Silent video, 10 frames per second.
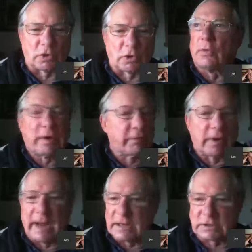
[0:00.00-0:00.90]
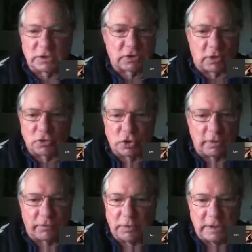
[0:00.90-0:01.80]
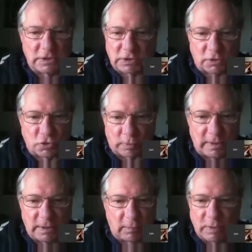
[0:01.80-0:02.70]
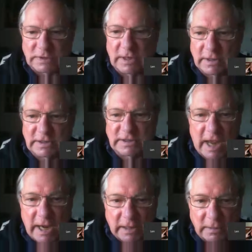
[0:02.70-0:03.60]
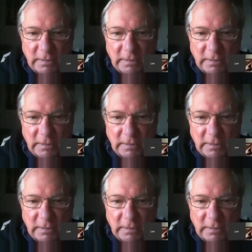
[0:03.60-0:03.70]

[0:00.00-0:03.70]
Don't ever ask your surgeon if you need surgery. What's he going to say?